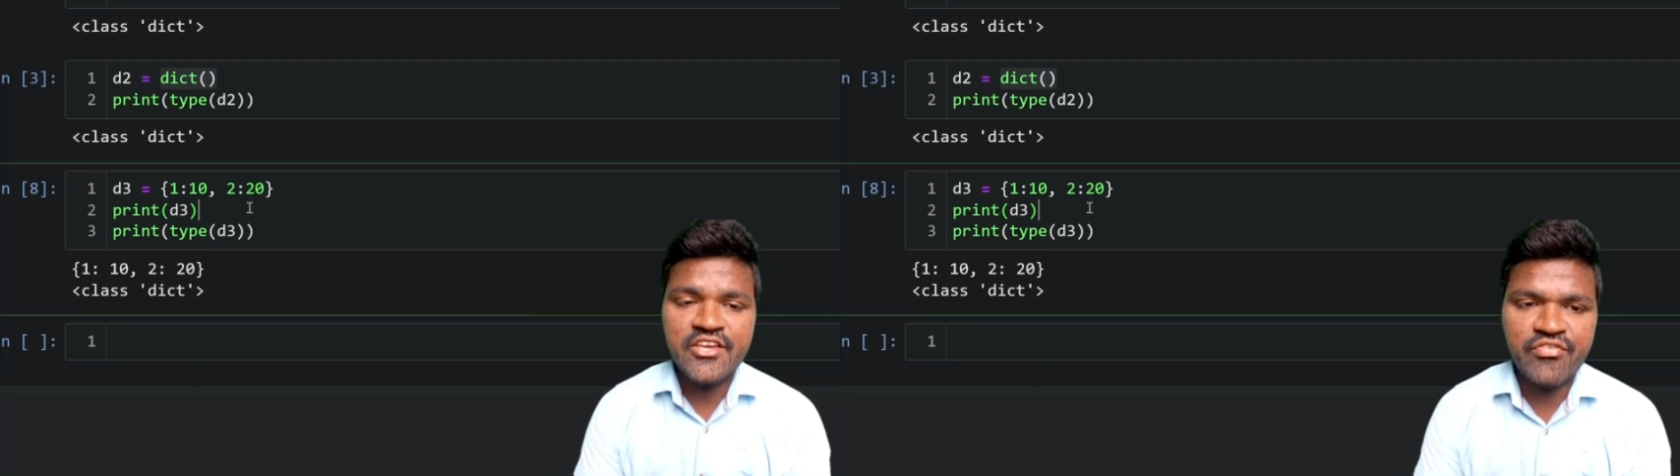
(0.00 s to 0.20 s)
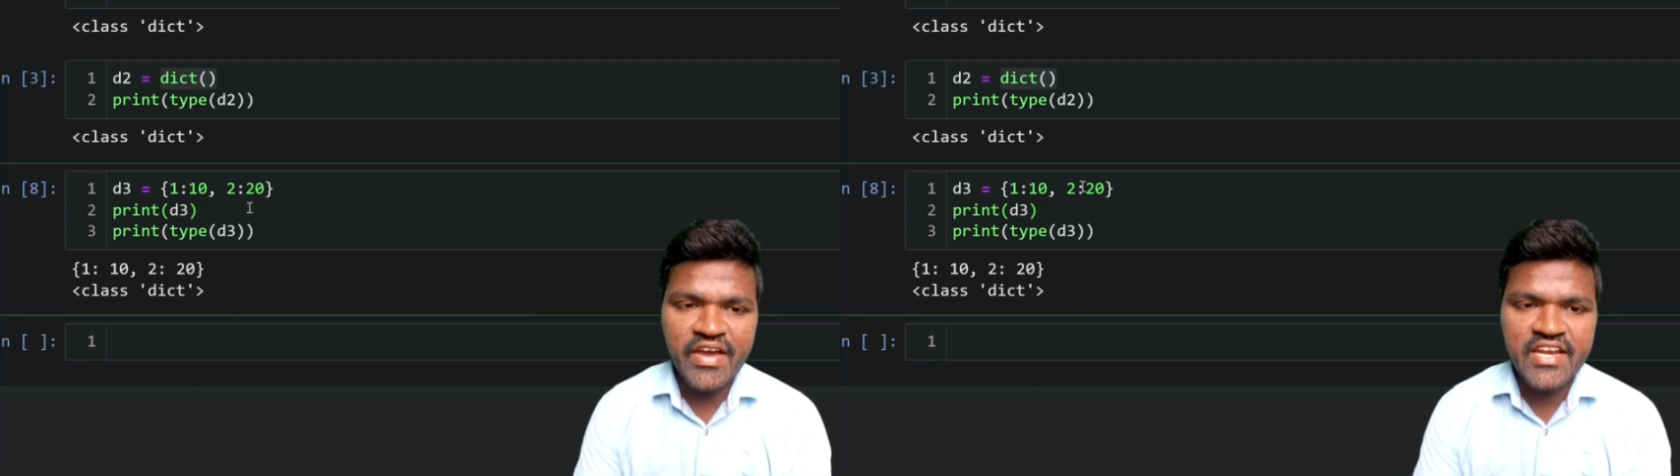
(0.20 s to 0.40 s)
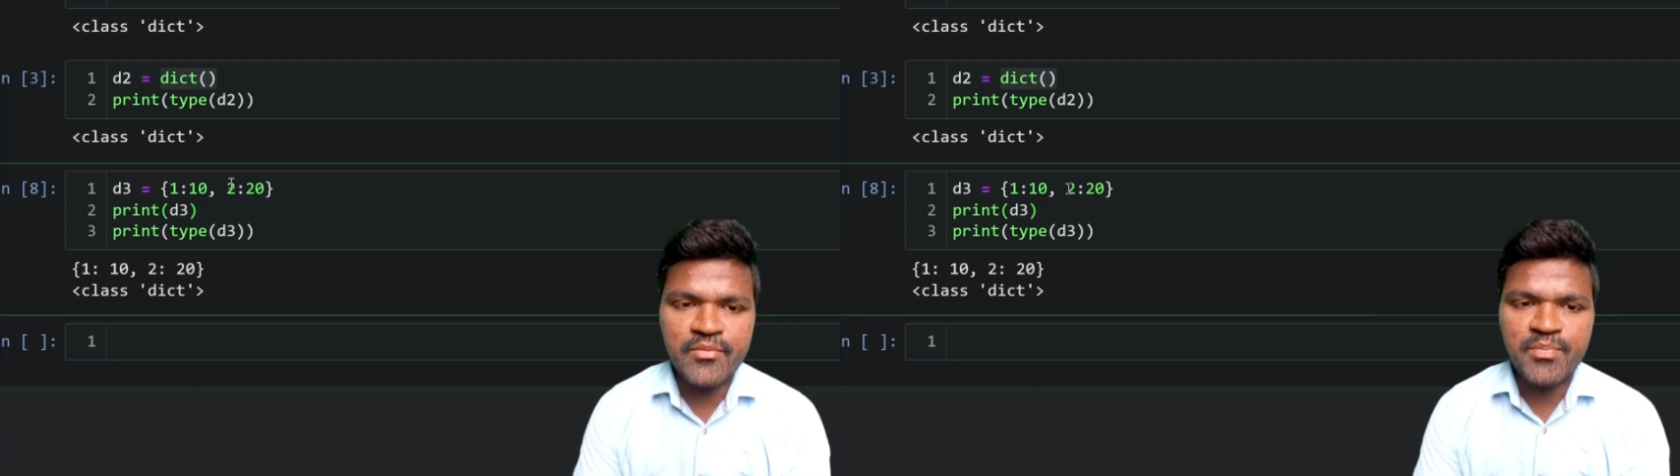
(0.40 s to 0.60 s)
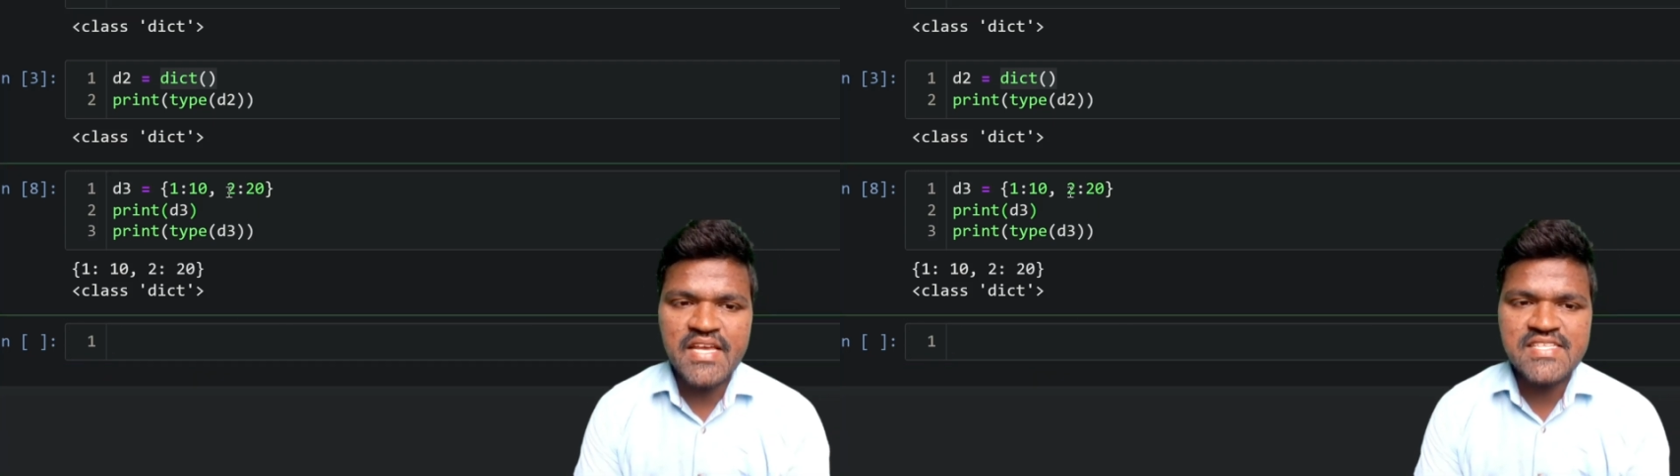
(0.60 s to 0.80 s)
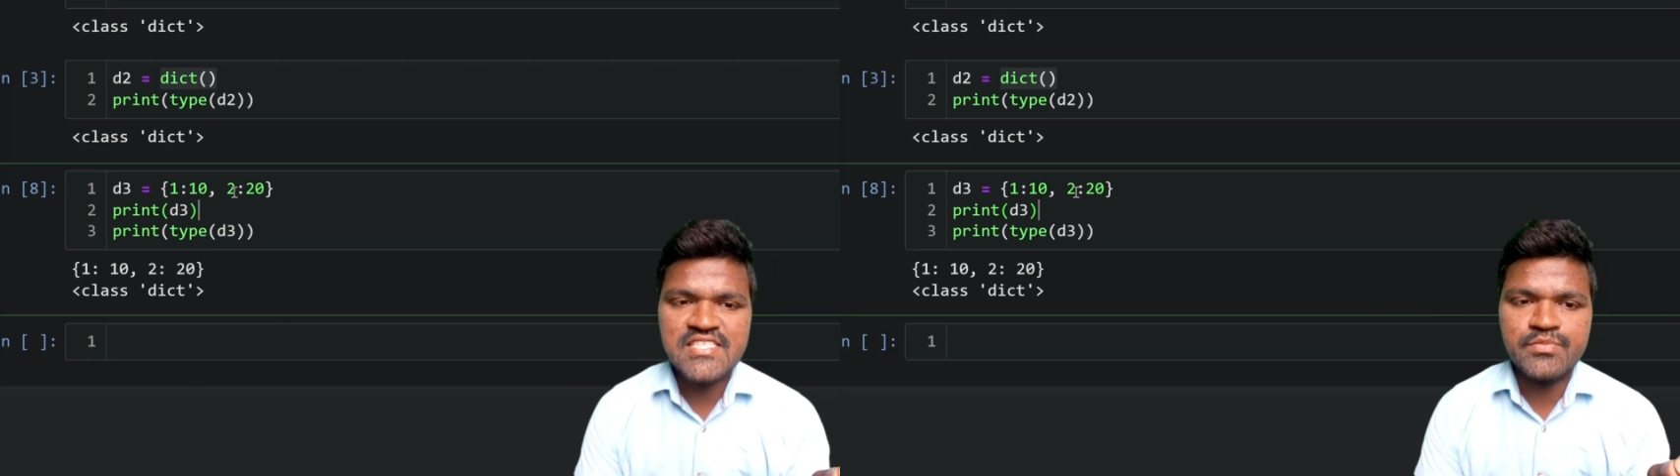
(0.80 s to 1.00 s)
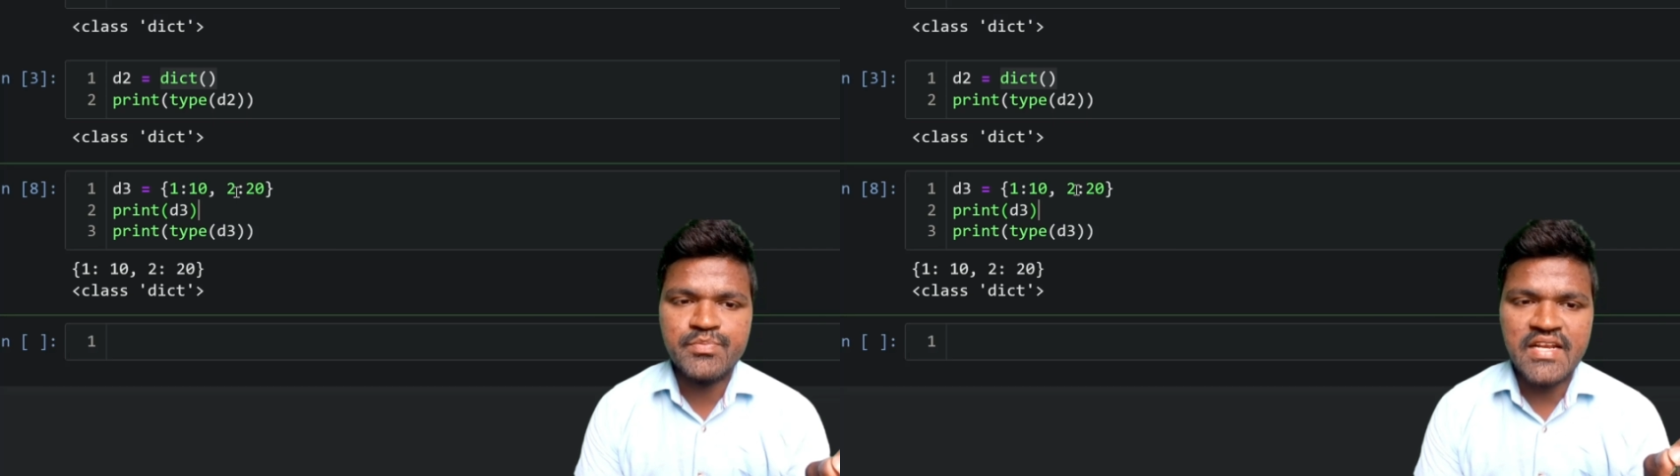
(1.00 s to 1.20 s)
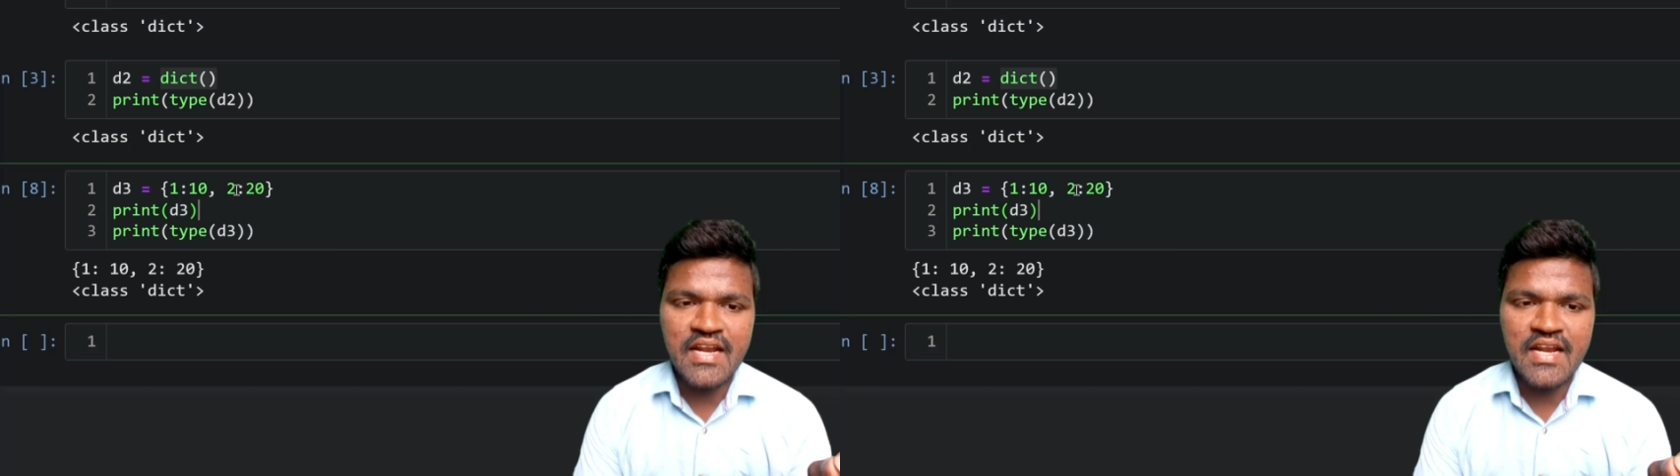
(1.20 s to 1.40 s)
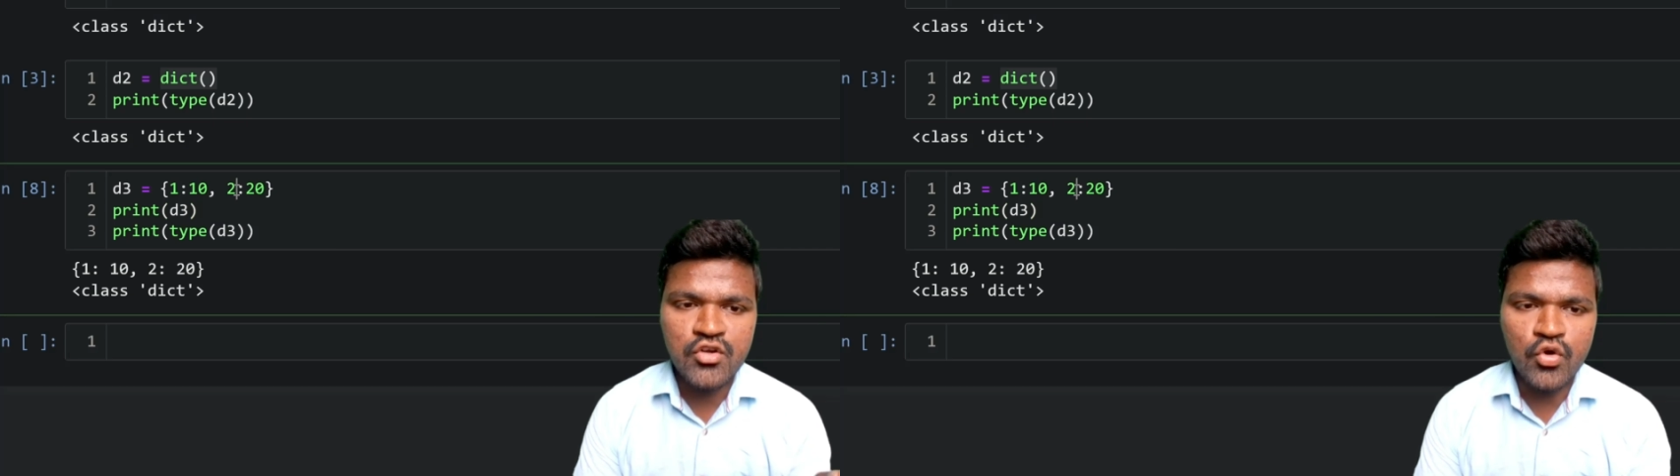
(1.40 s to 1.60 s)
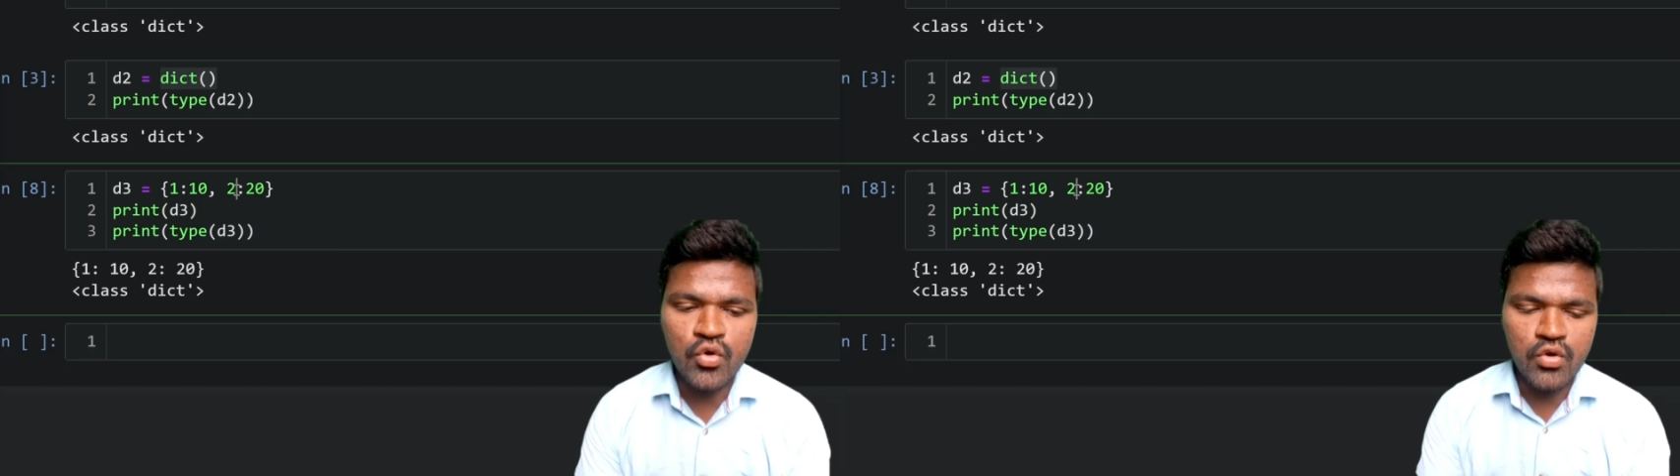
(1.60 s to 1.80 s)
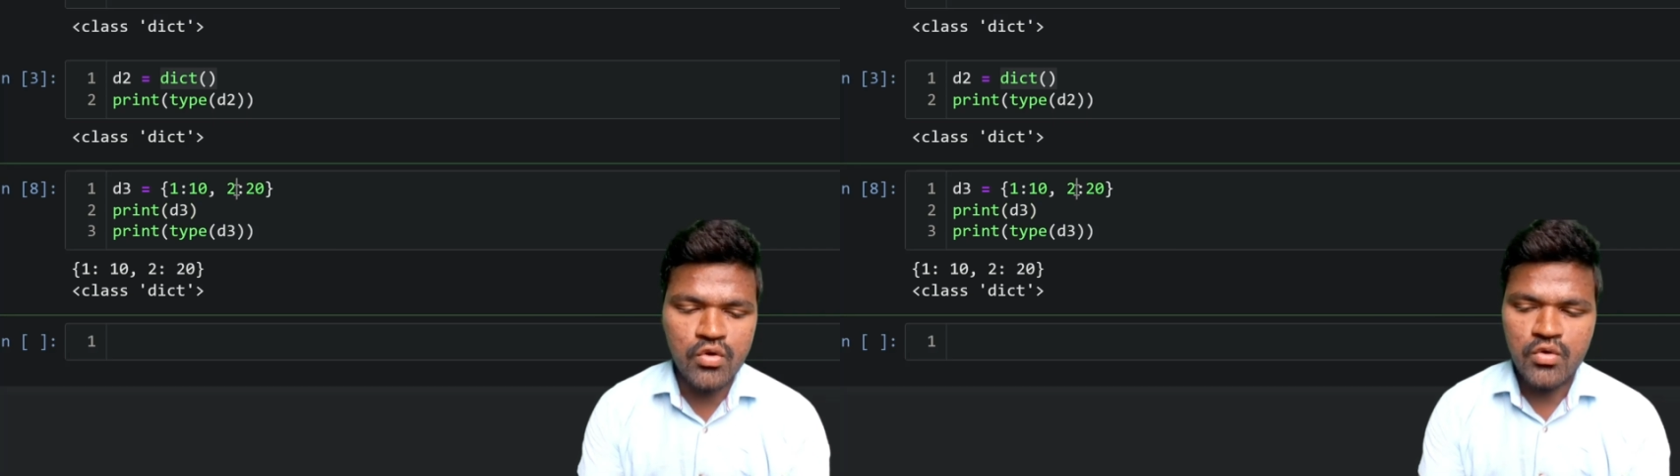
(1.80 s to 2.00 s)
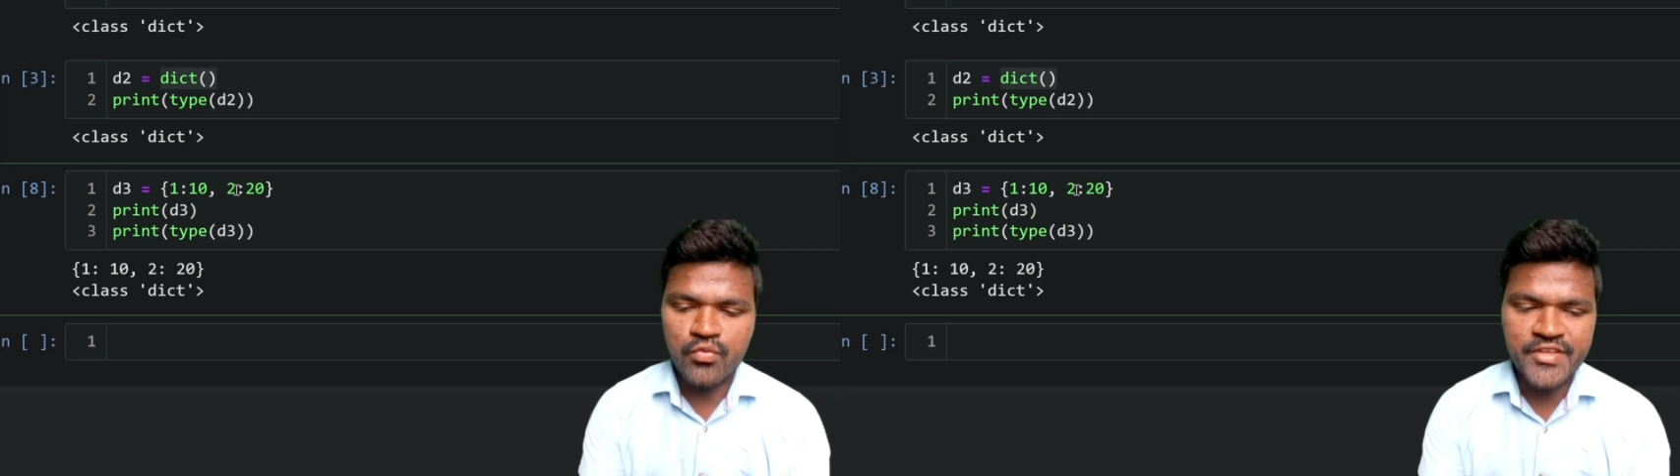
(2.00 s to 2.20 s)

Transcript: if I replace this particular 2